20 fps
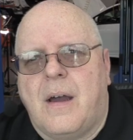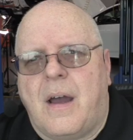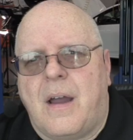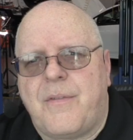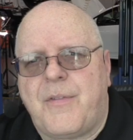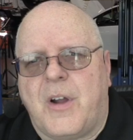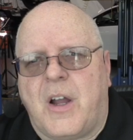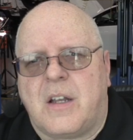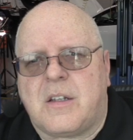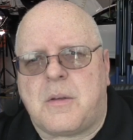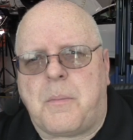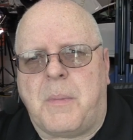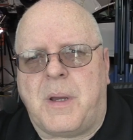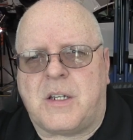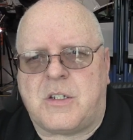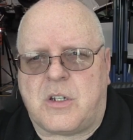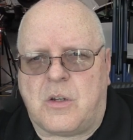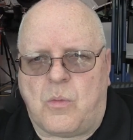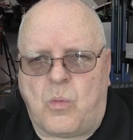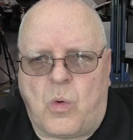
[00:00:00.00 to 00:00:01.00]
I forgot to
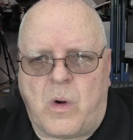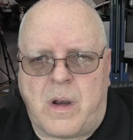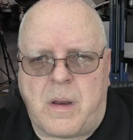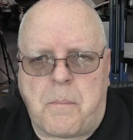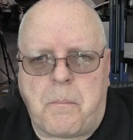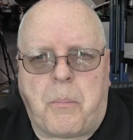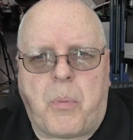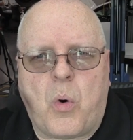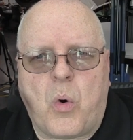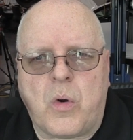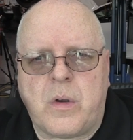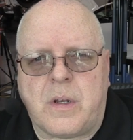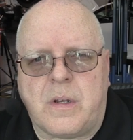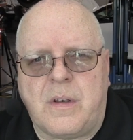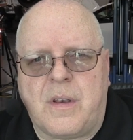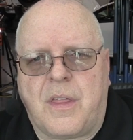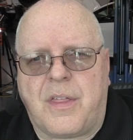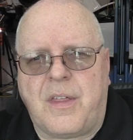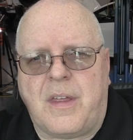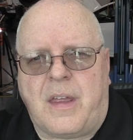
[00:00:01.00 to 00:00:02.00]
mention one
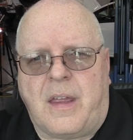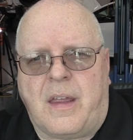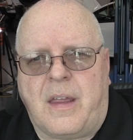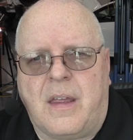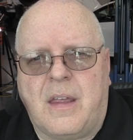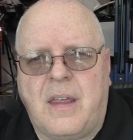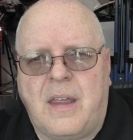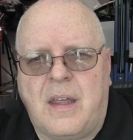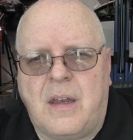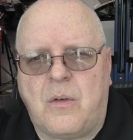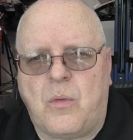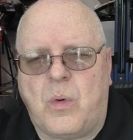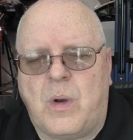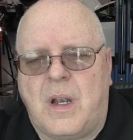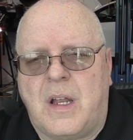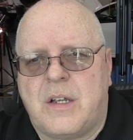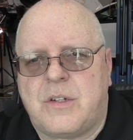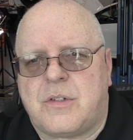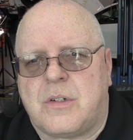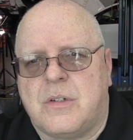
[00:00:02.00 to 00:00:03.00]
important thing in
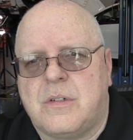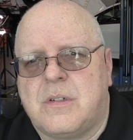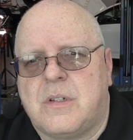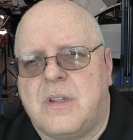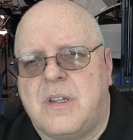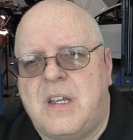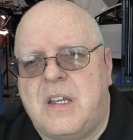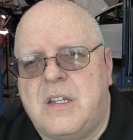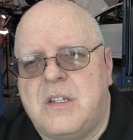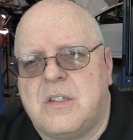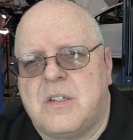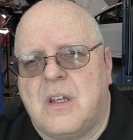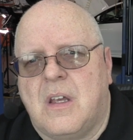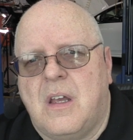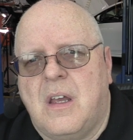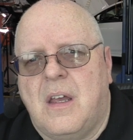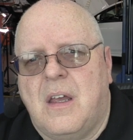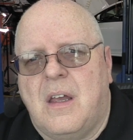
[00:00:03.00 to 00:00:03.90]
relation to these